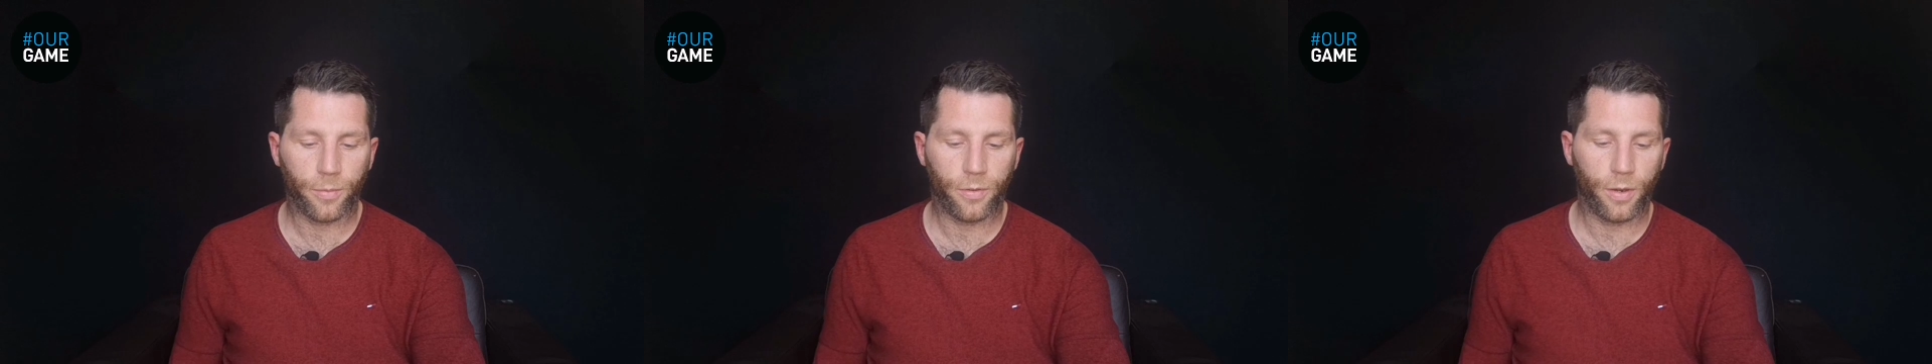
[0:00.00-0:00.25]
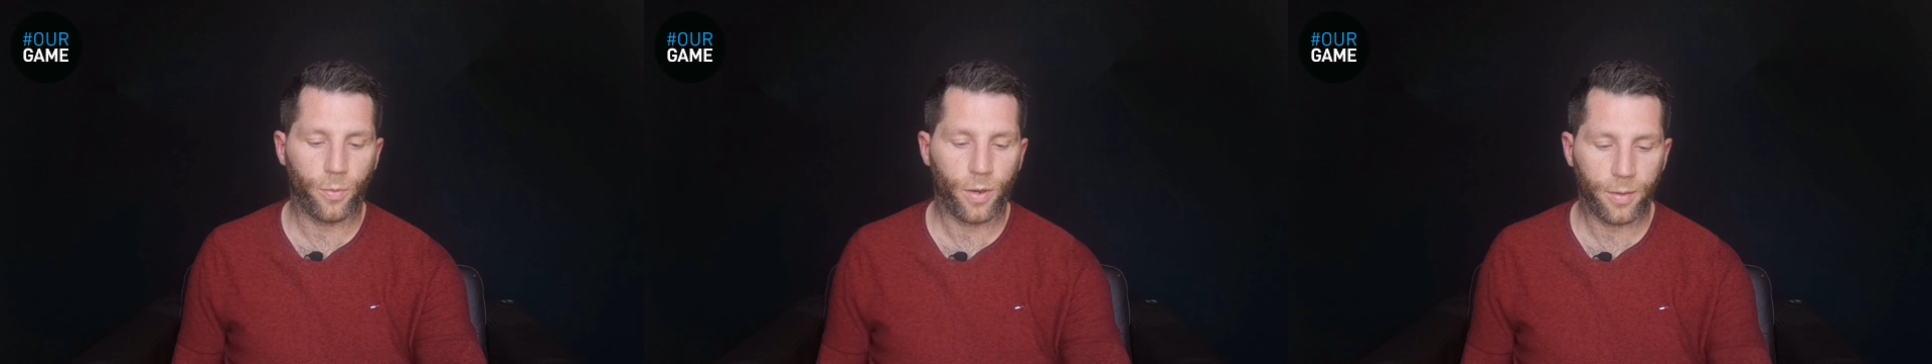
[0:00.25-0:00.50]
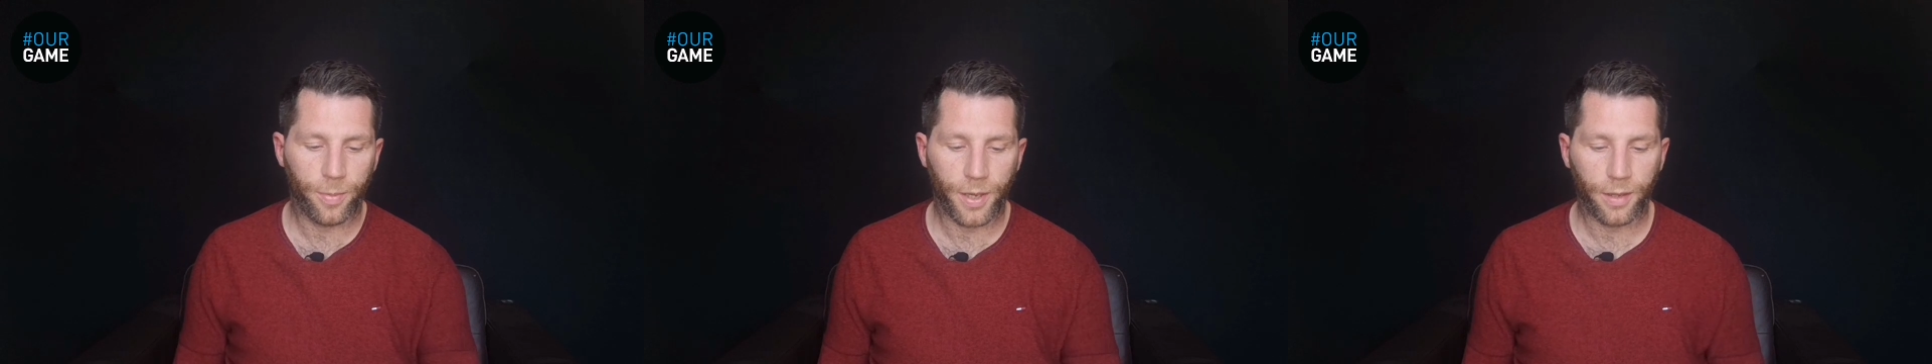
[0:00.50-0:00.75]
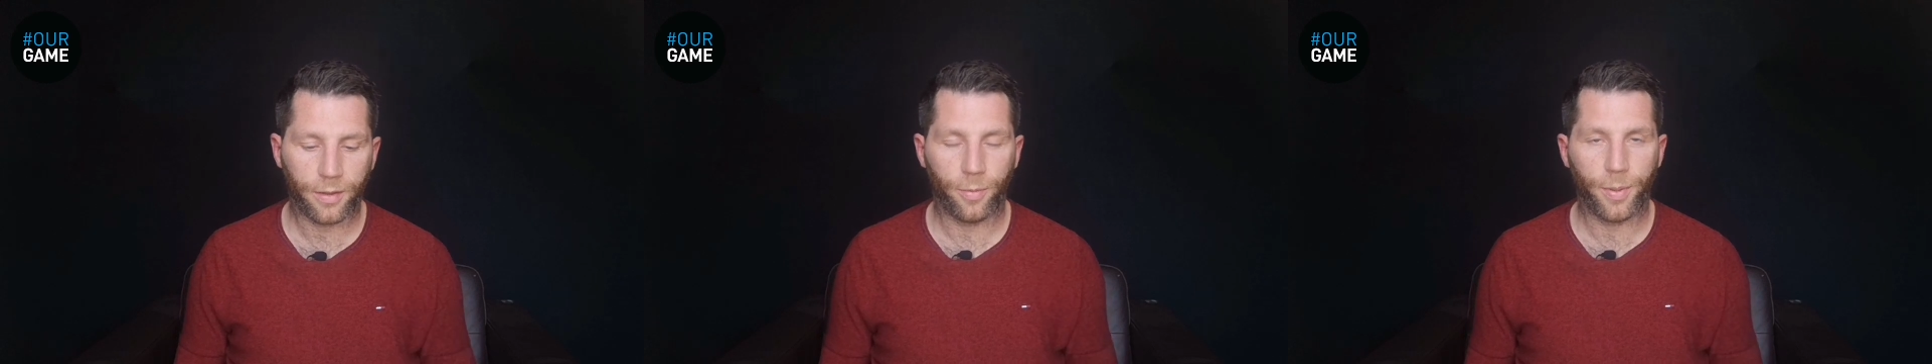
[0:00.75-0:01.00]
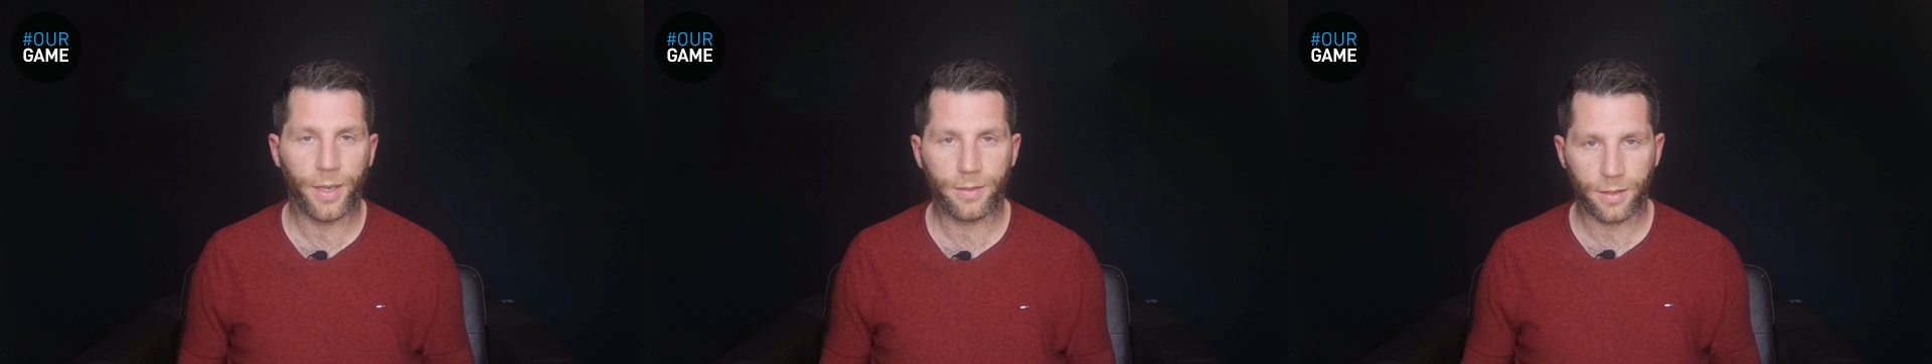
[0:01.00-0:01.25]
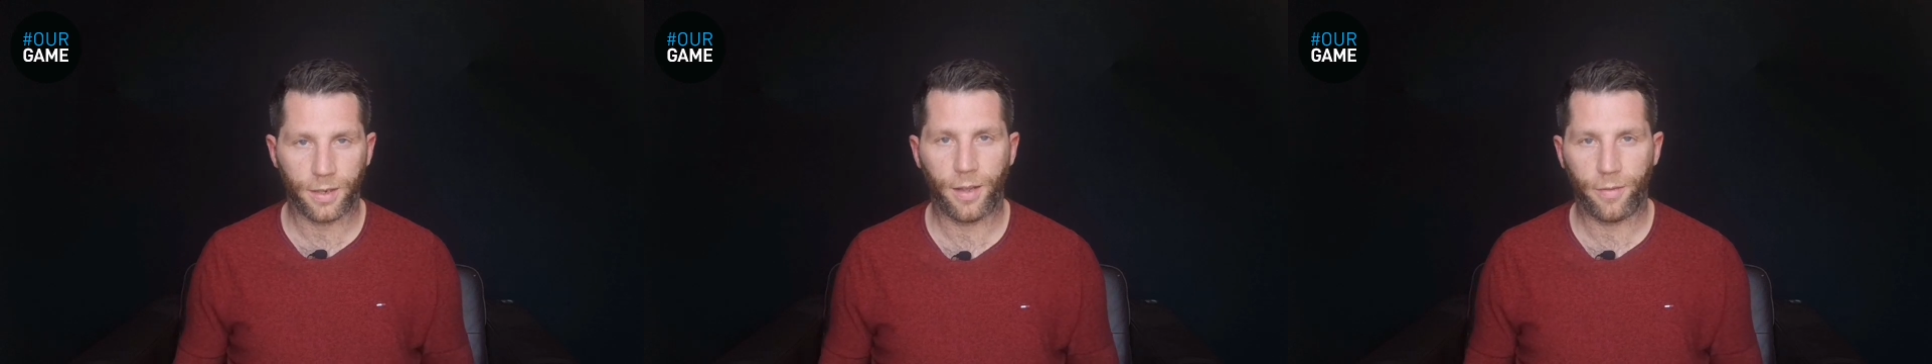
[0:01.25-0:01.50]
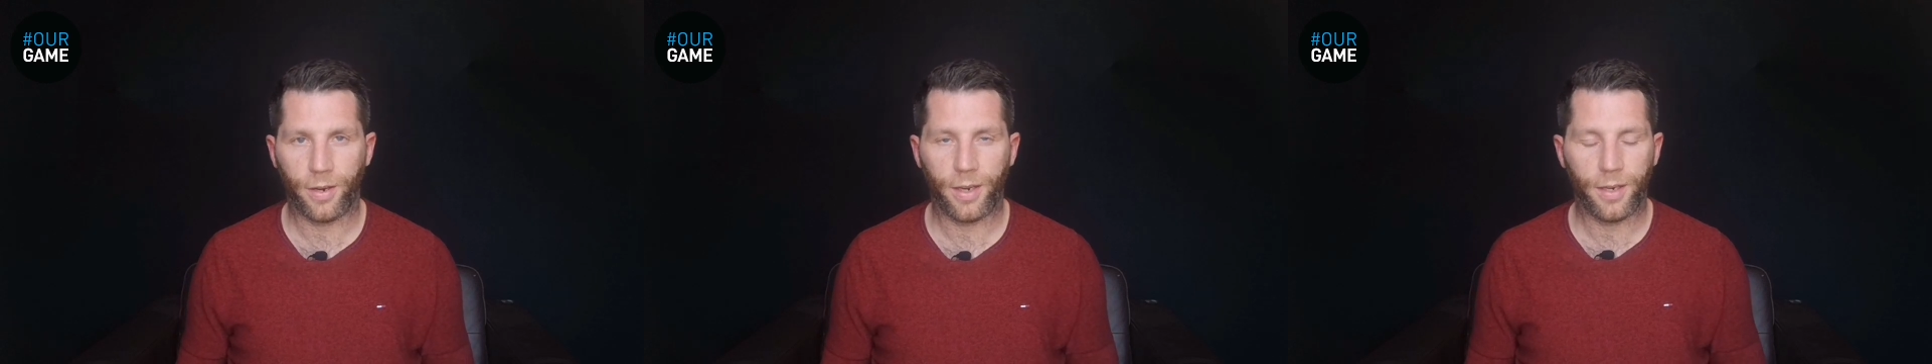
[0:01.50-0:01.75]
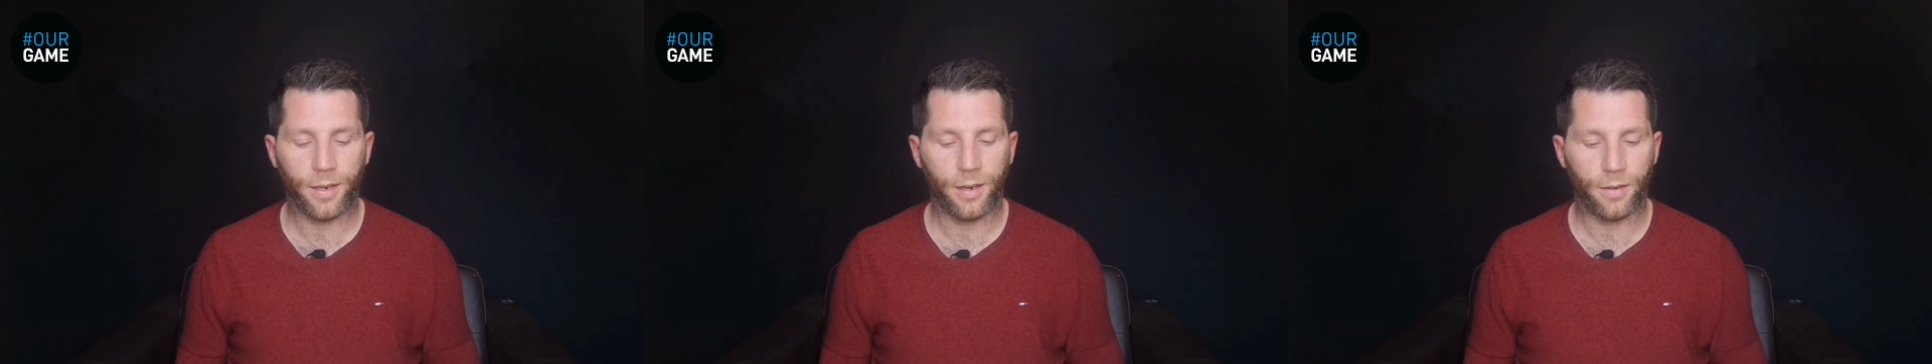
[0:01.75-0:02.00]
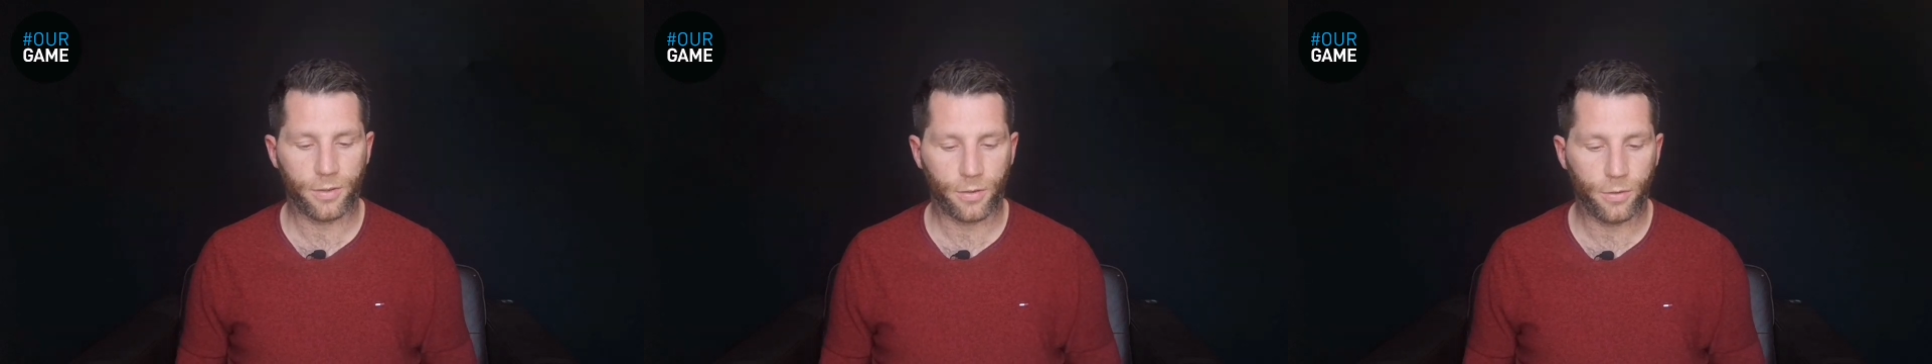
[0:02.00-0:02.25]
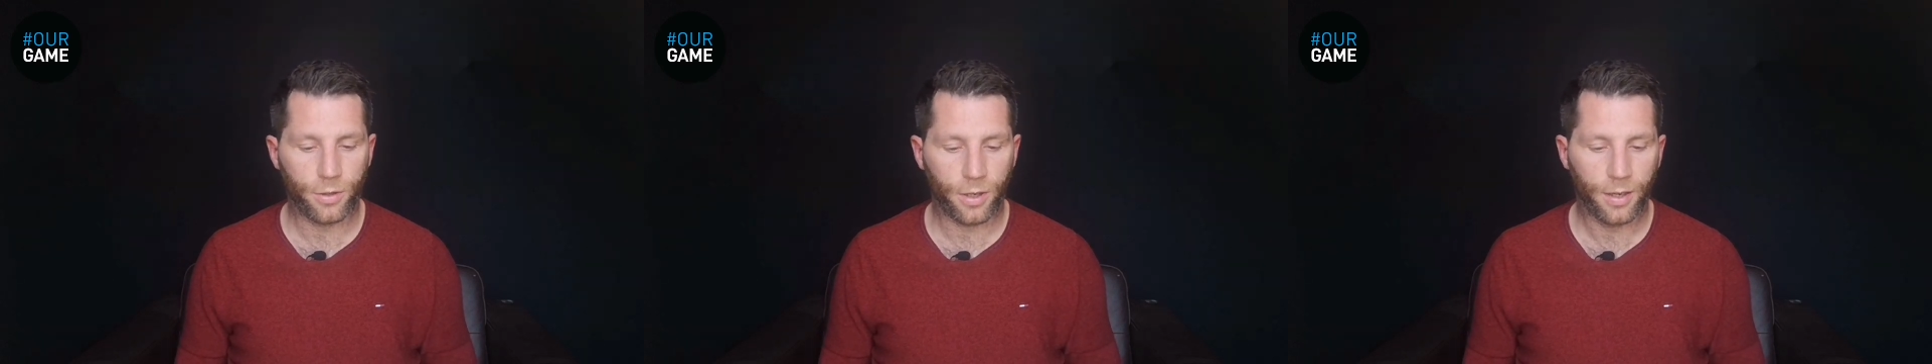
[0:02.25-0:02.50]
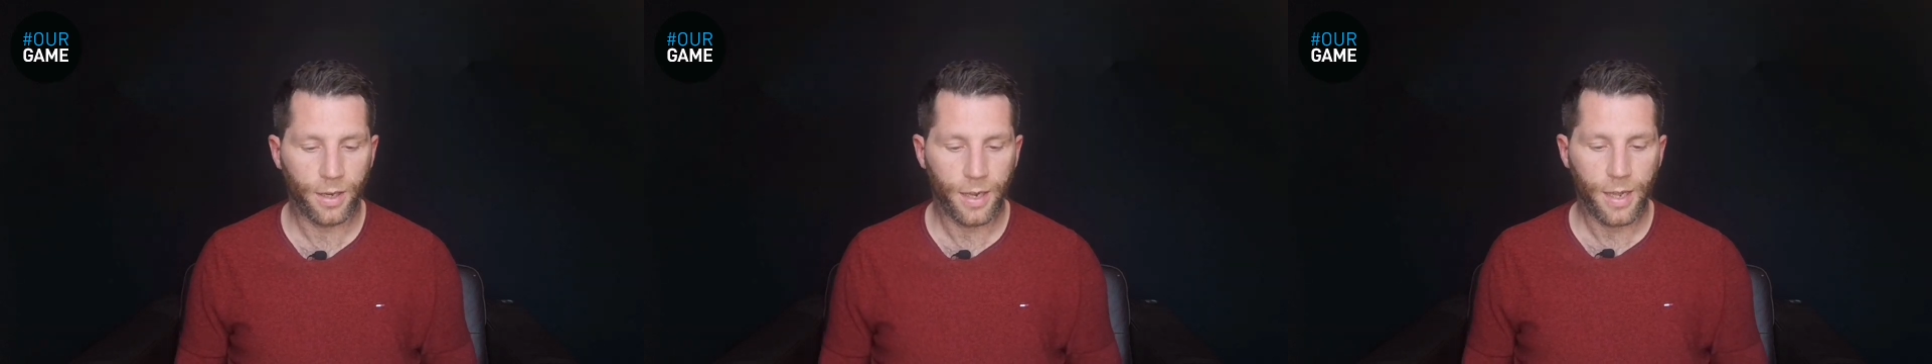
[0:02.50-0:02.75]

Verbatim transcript: So they want to be at their best, and having Eddie there is crucial.